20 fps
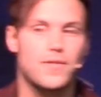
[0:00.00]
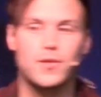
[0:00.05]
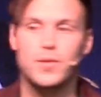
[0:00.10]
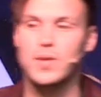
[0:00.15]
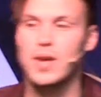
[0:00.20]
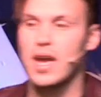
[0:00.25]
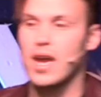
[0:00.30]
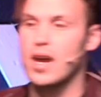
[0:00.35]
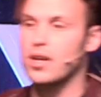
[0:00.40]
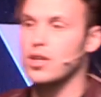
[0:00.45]
If
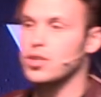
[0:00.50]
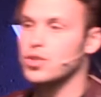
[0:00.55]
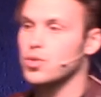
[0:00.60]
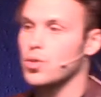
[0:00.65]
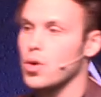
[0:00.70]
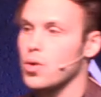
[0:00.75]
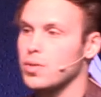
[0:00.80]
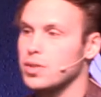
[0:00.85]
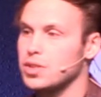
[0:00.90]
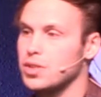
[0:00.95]
you can't
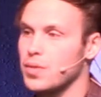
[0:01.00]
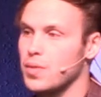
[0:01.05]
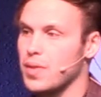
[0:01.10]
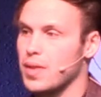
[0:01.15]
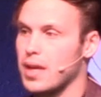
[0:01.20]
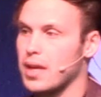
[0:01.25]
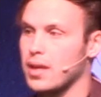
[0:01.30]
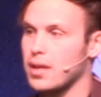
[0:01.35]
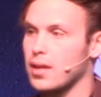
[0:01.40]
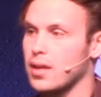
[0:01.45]
control what you
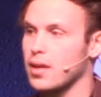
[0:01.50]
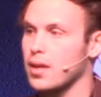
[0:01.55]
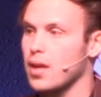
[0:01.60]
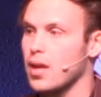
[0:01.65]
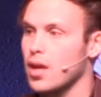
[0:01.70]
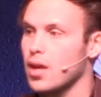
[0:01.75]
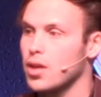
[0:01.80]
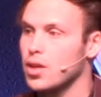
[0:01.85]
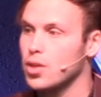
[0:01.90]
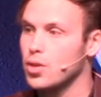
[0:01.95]
think,
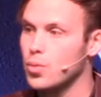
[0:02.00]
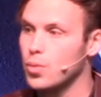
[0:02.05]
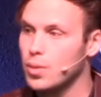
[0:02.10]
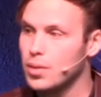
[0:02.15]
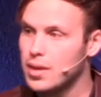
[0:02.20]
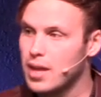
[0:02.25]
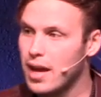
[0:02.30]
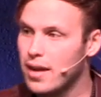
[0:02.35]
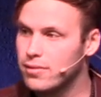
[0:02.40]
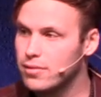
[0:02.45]
you
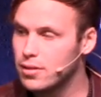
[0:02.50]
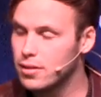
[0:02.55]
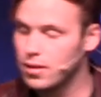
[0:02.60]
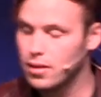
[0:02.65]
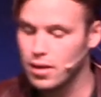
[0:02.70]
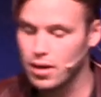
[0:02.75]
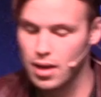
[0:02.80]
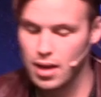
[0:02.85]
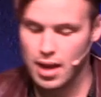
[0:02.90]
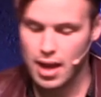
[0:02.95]
will
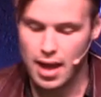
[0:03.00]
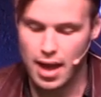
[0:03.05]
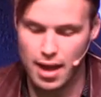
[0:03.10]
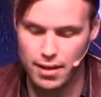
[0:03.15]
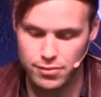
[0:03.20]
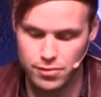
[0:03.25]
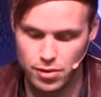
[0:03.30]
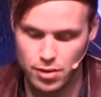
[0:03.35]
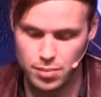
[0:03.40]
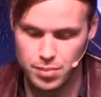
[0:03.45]
never,
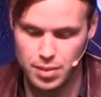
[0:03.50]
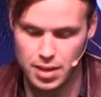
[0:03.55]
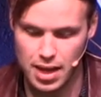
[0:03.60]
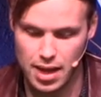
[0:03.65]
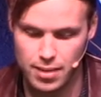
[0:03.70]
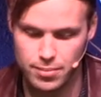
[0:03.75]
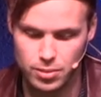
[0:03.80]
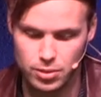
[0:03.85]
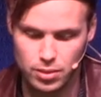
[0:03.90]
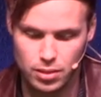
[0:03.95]
ever
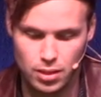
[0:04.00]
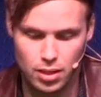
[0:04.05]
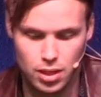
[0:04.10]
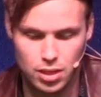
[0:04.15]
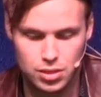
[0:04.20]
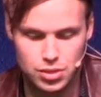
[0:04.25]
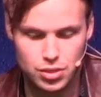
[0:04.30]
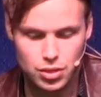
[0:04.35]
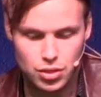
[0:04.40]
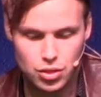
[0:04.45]
be able
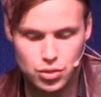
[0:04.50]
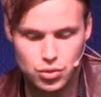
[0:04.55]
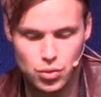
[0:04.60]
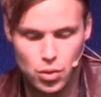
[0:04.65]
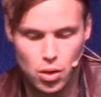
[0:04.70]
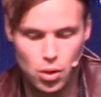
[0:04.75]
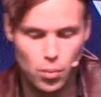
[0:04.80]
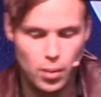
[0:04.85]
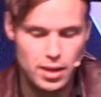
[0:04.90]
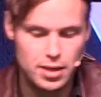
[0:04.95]
to
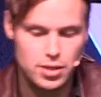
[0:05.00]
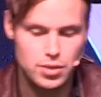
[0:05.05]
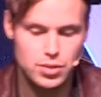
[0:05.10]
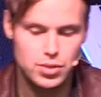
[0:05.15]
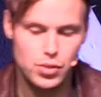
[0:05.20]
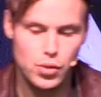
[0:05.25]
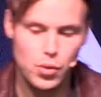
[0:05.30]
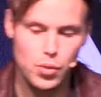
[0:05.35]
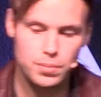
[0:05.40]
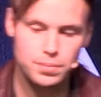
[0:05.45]
control what you
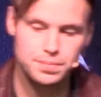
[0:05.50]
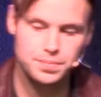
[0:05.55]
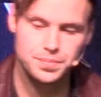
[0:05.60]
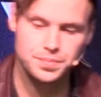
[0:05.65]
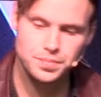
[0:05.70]
do.